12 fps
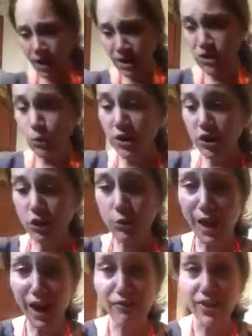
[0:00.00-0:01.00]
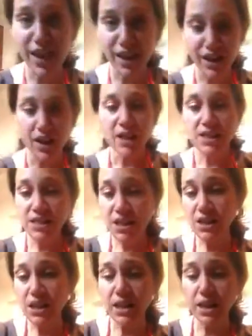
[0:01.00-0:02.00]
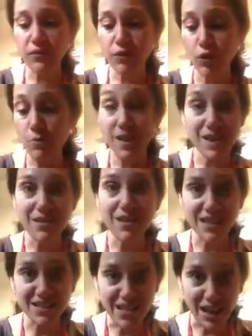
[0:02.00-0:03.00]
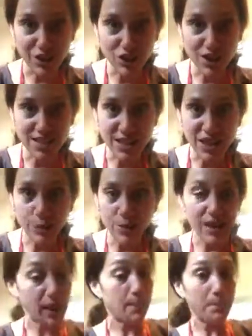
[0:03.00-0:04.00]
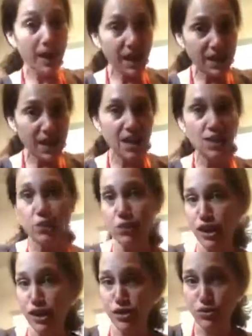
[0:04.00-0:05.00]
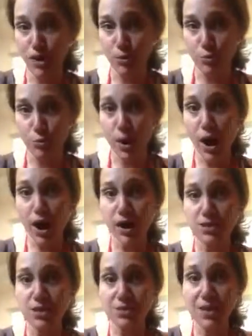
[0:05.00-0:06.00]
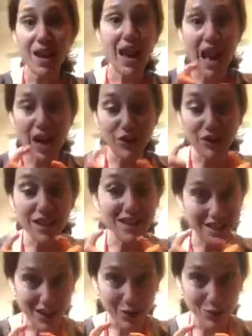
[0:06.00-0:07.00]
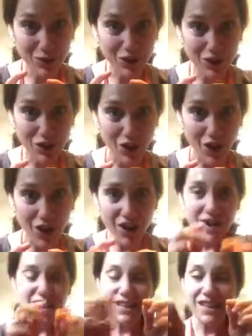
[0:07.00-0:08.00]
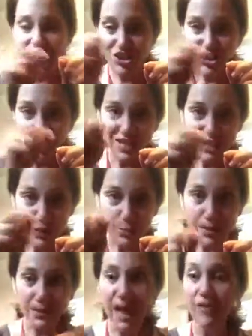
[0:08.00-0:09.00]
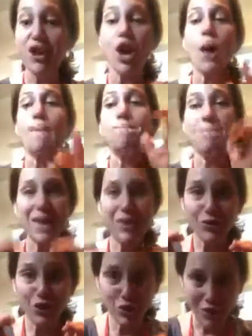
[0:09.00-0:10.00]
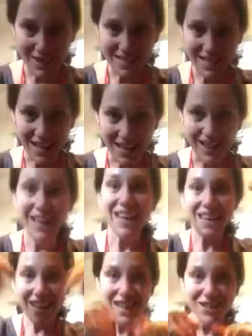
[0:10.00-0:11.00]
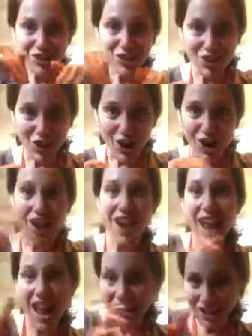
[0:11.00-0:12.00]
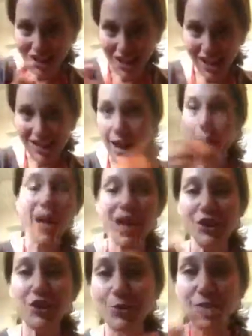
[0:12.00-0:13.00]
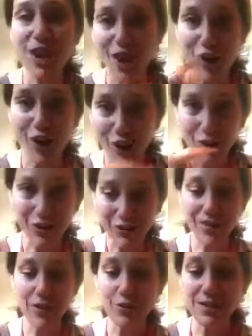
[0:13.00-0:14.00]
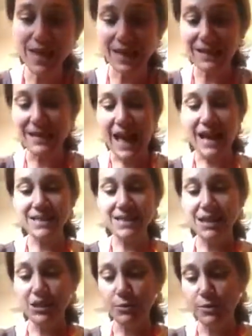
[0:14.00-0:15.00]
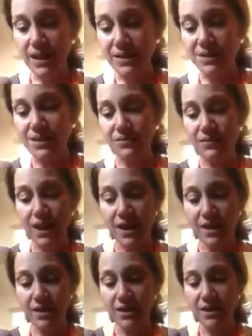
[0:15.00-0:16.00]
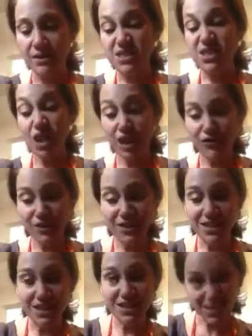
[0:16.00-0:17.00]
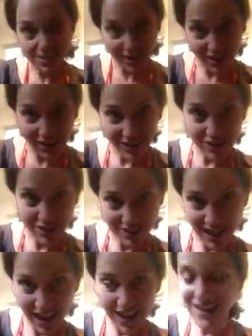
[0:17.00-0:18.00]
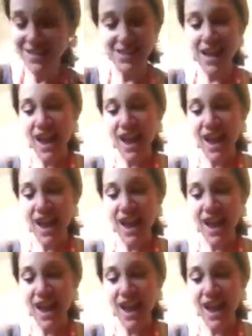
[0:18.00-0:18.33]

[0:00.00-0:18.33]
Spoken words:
Is when you have like, say like if you're making like a salad dressing with like a mayonnaise or like a Grey Poupon or something, and you're like done with the jar, like it's just a little bit left, make the dressing in the jar and shake it up and you get all of those like last little bits of like stuff that's like stuck on the sides